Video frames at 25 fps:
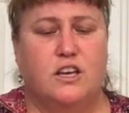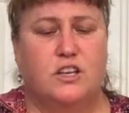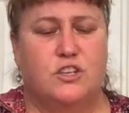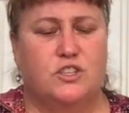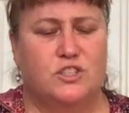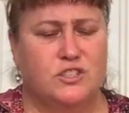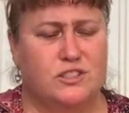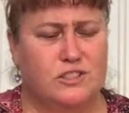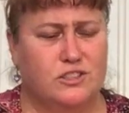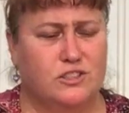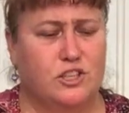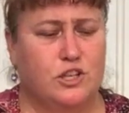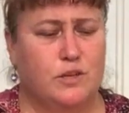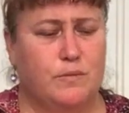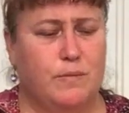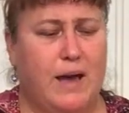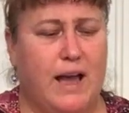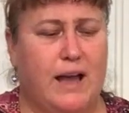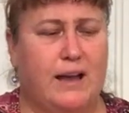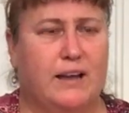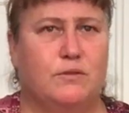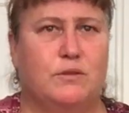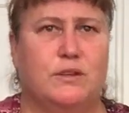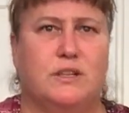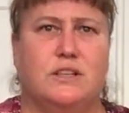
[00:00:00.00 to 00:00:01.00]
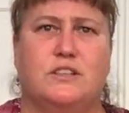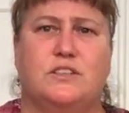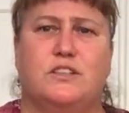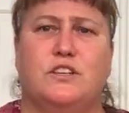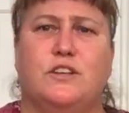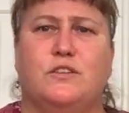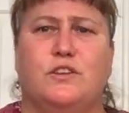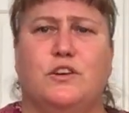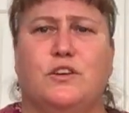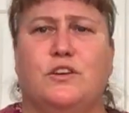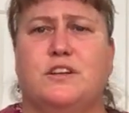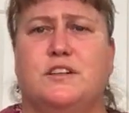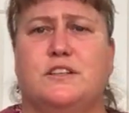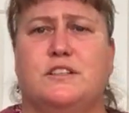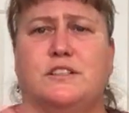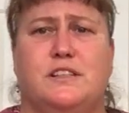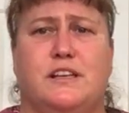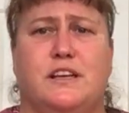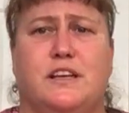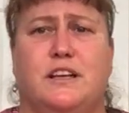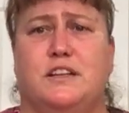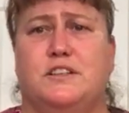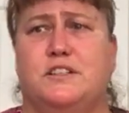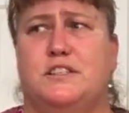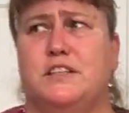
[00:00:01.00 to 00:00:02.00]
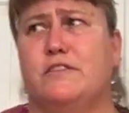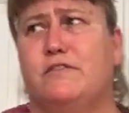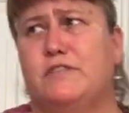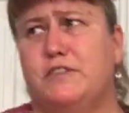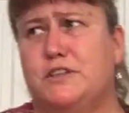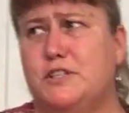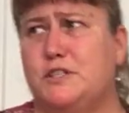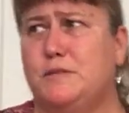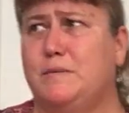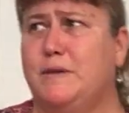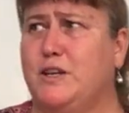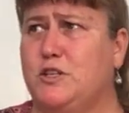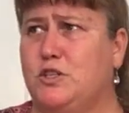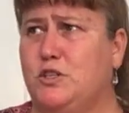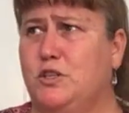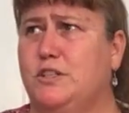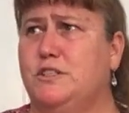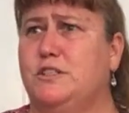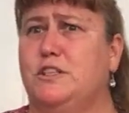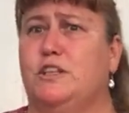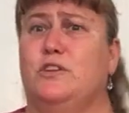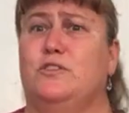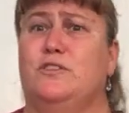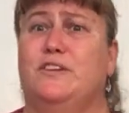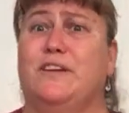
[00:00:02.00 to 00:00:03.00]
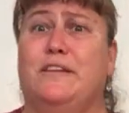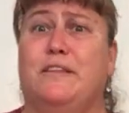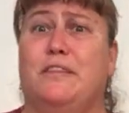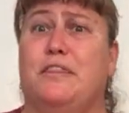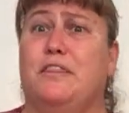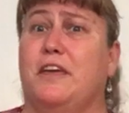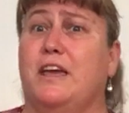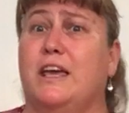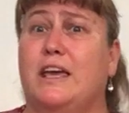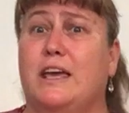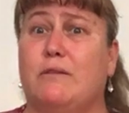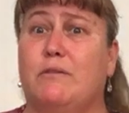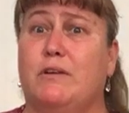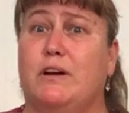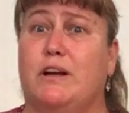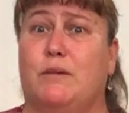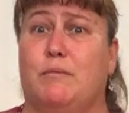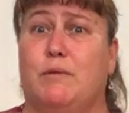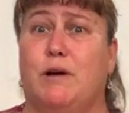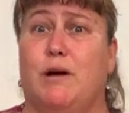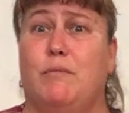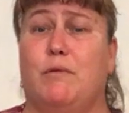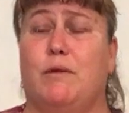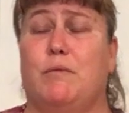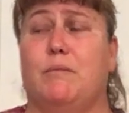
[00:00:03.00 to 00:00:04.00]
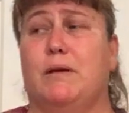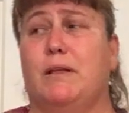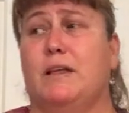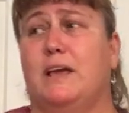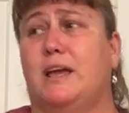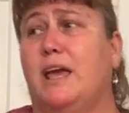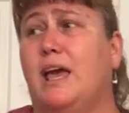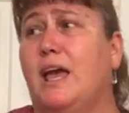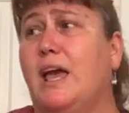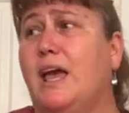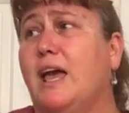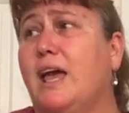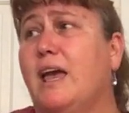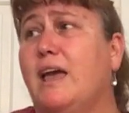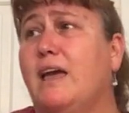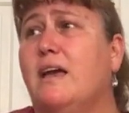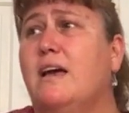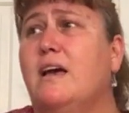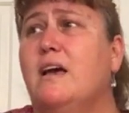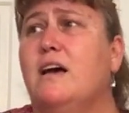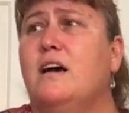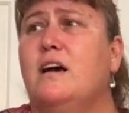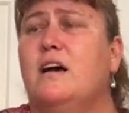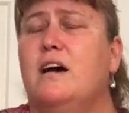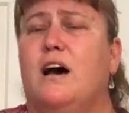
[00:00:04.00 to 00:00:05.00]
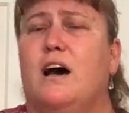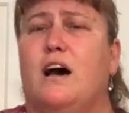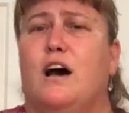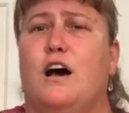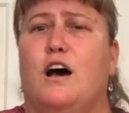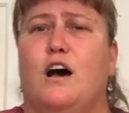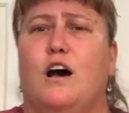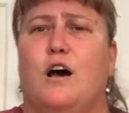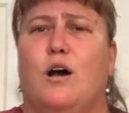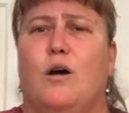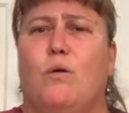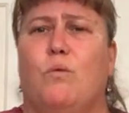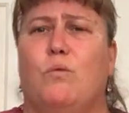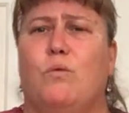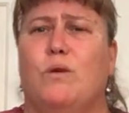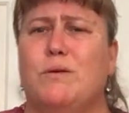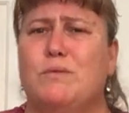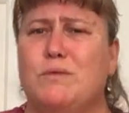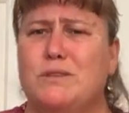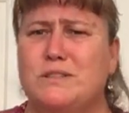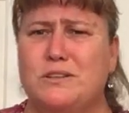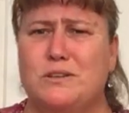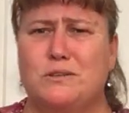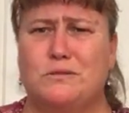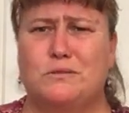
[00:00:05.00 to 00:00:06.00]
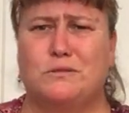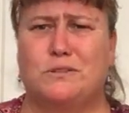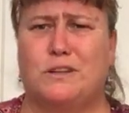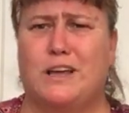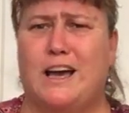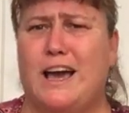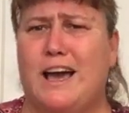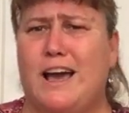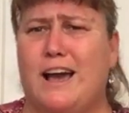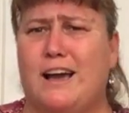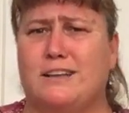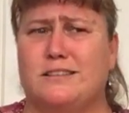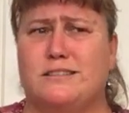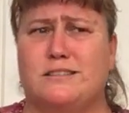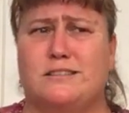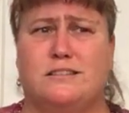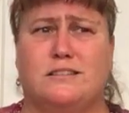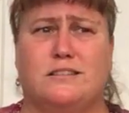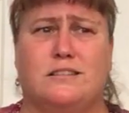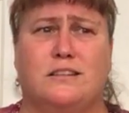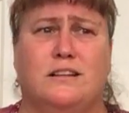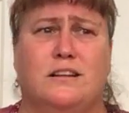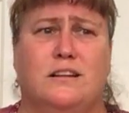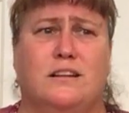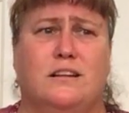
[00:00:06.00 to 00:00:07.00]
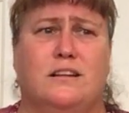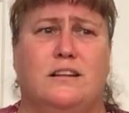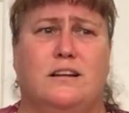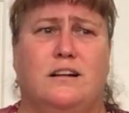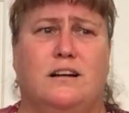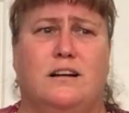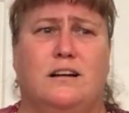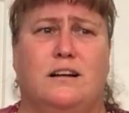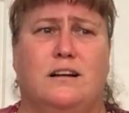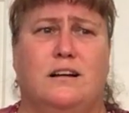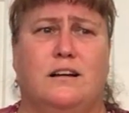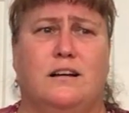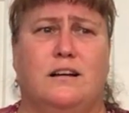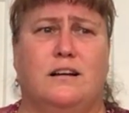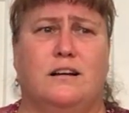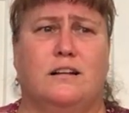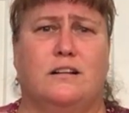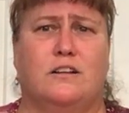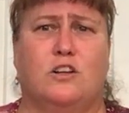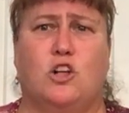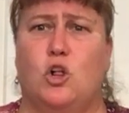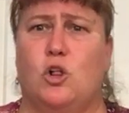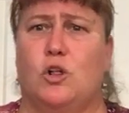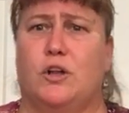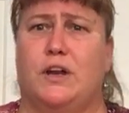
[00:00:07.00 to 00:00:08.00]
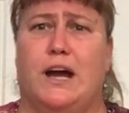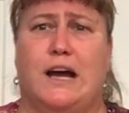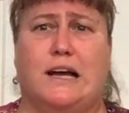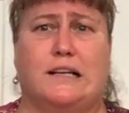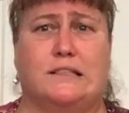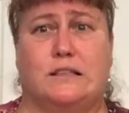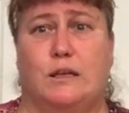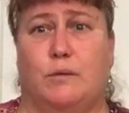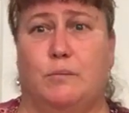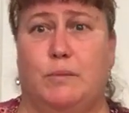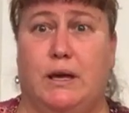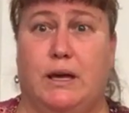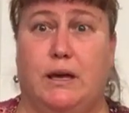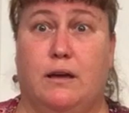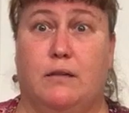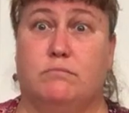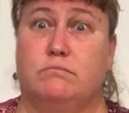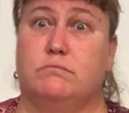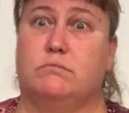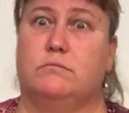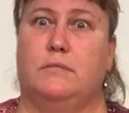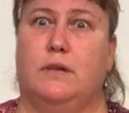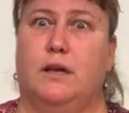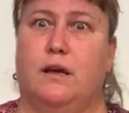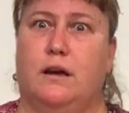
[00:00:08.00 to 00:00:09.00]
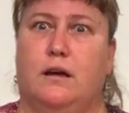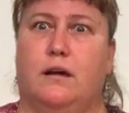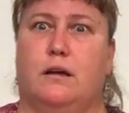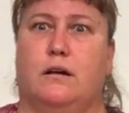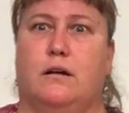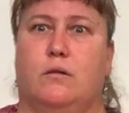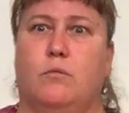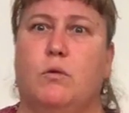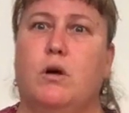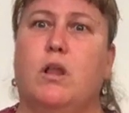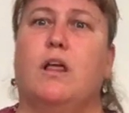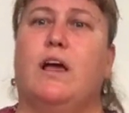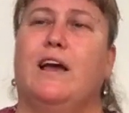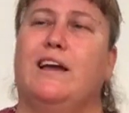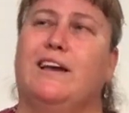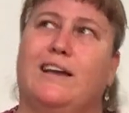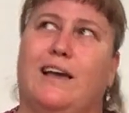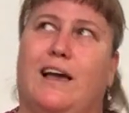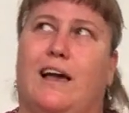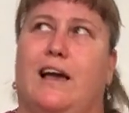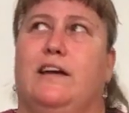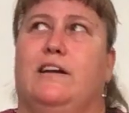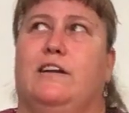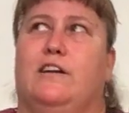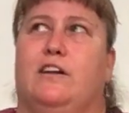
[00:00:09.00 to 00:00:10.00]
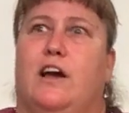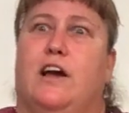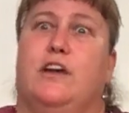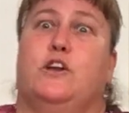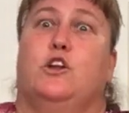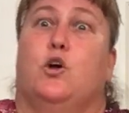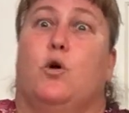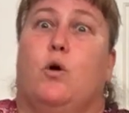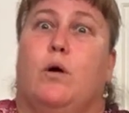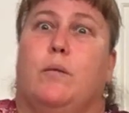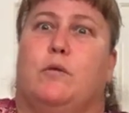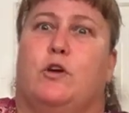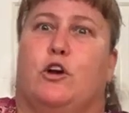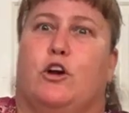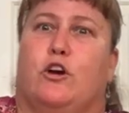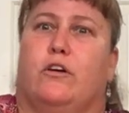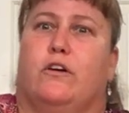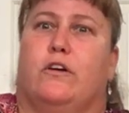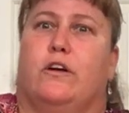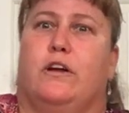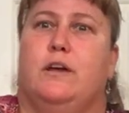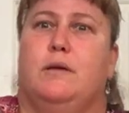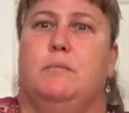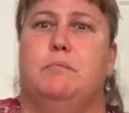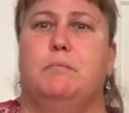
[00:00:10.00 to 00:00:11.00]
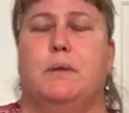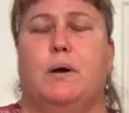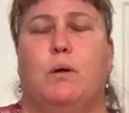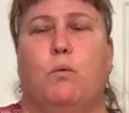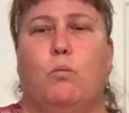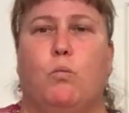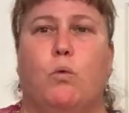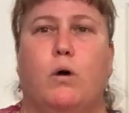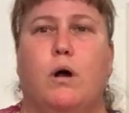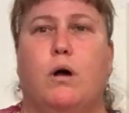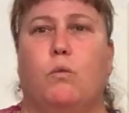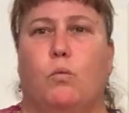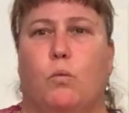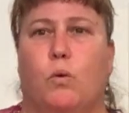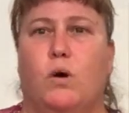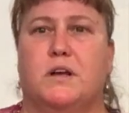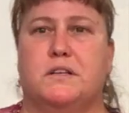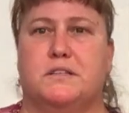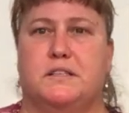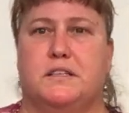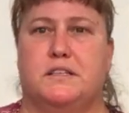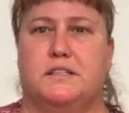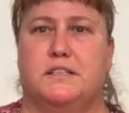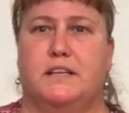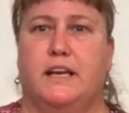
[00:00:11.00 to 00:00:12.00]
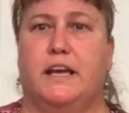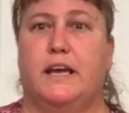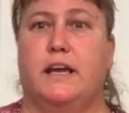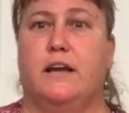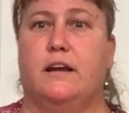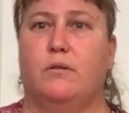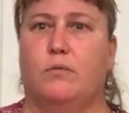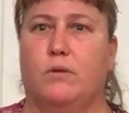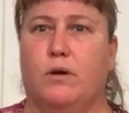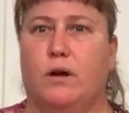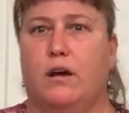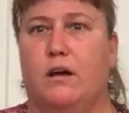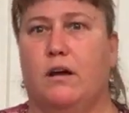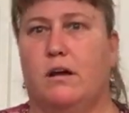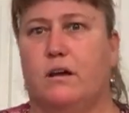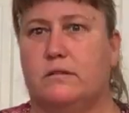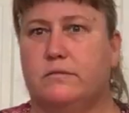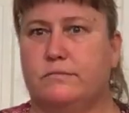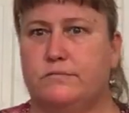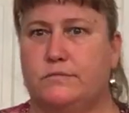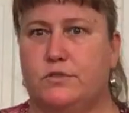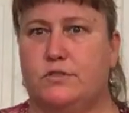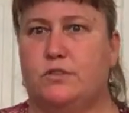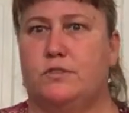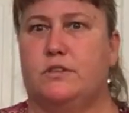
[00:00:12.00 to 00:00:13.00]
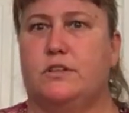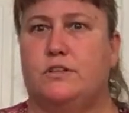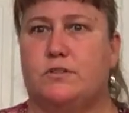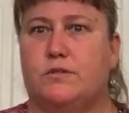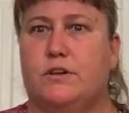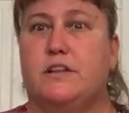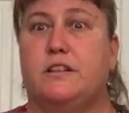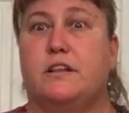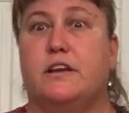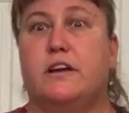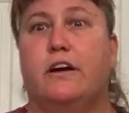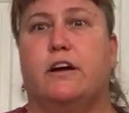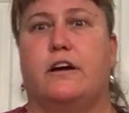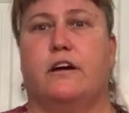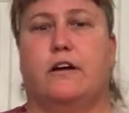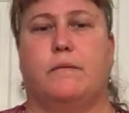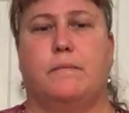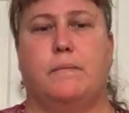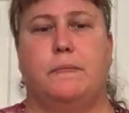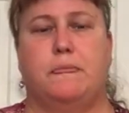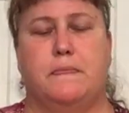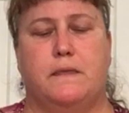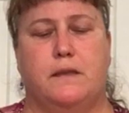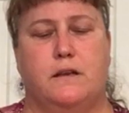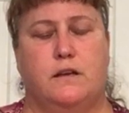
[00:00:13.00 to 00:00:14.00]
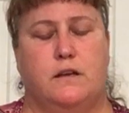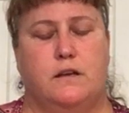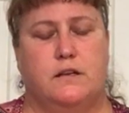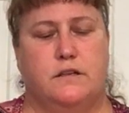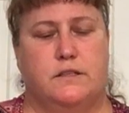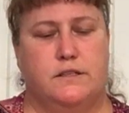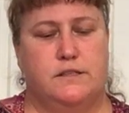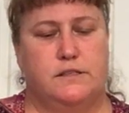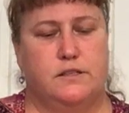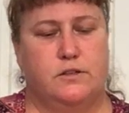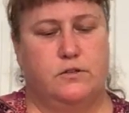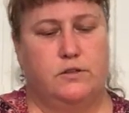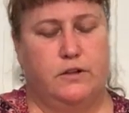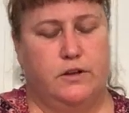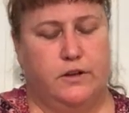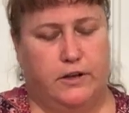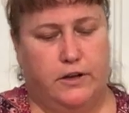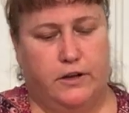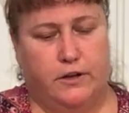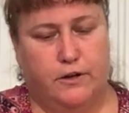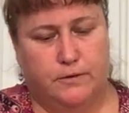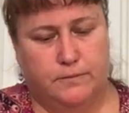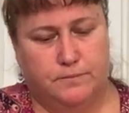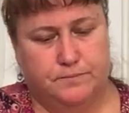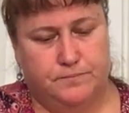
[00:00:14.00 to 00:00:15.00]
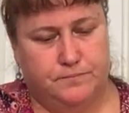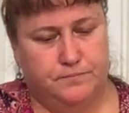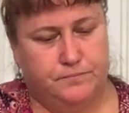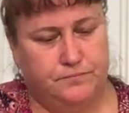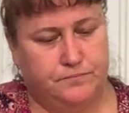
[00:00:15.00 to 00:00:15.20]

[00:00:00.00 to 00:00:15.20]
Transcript: Just to look back and when you're seeing a different specialist that you didn't think it would come up and be like, hey, uh, when was your last uh, colonoscopy? Yeah, well, I kind of, I know I'm current, but what was the date? Well, it's right there. So there you go.